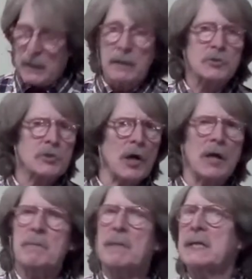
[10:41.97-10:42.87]

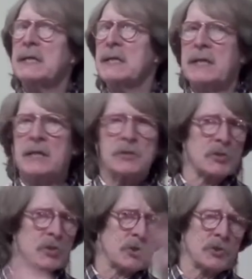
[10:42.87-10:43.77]
Charlemagne and
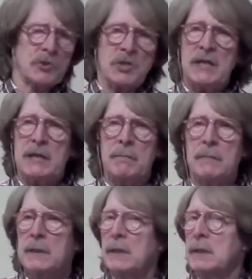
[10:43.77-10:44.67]
his team
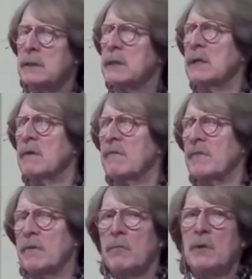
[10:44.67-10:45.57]
didn't
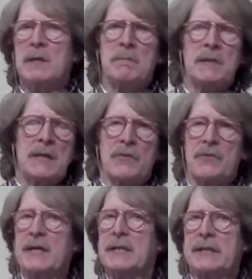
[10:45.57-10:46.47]
for 1 minute
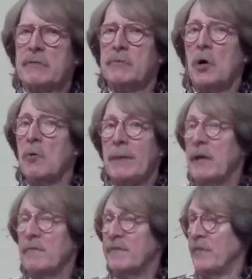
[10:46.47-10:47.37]
think that Rome
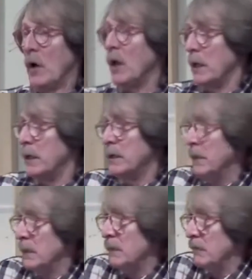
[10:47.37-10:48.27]
had fallen
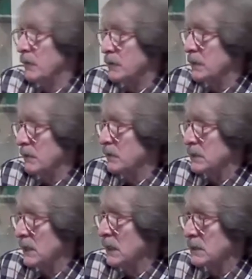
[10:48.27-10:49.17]
in
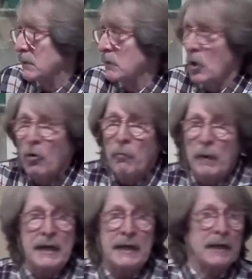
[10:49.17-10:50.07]
476.
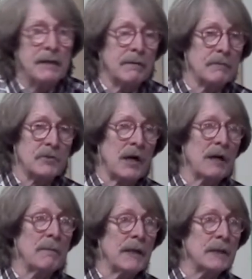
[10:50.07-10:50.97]
Nobody in
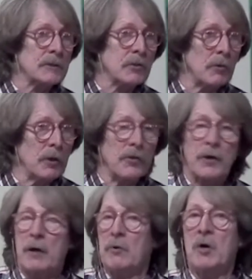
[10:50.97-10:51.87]
Charlemagne's court
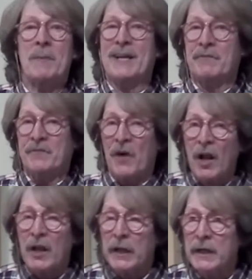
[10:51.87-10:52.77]
thought Rome had
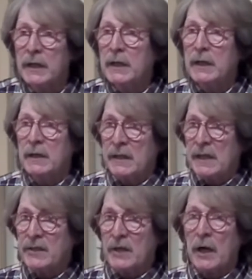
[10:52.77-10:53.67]
fallen. They
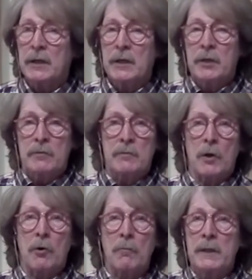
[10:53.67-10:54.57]
thought
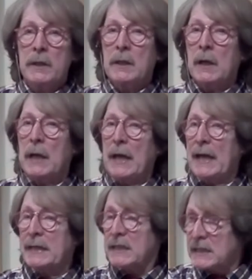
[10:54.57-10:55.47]
Rome
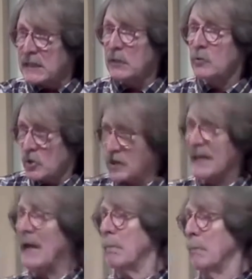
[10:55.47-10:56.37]
had continued to
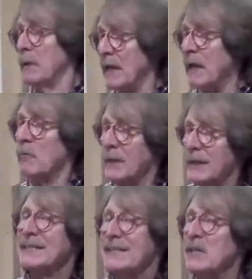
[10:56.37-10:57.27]
them. They were a
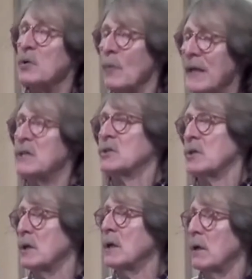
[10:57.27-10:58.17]

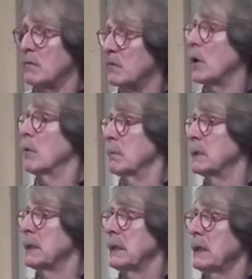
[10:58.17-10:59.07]
continuation of Rome.
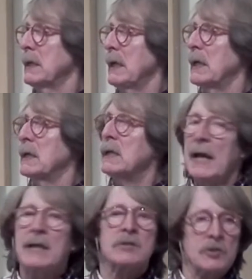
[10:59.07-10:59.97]

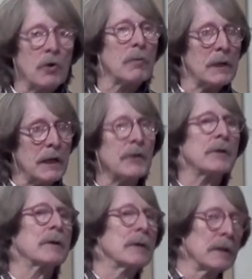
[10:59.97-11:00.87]
And so will
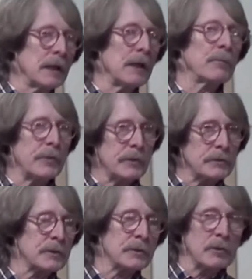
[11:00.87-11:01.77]
other
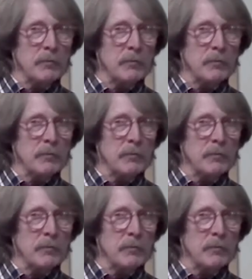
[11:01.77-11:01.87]
emperors. There will